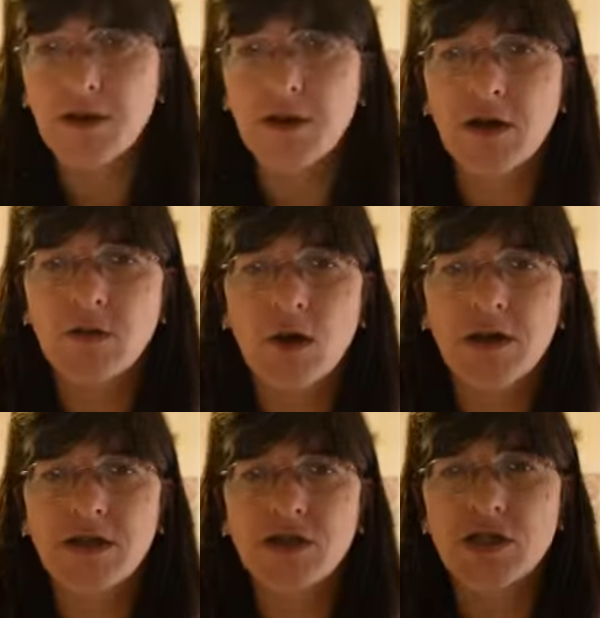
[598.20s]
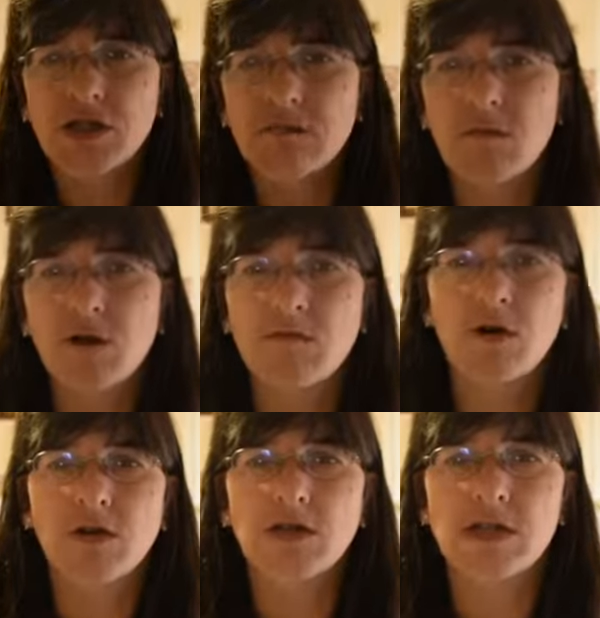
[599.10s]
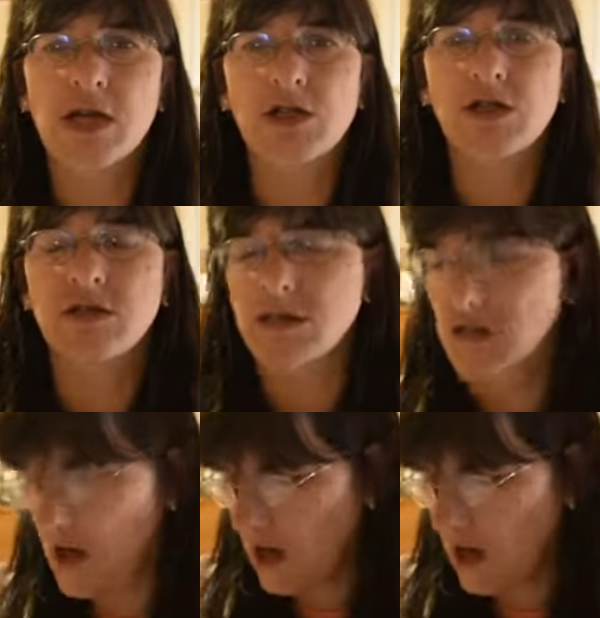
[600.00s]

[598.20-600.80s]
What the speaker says: third one is just my model sessions.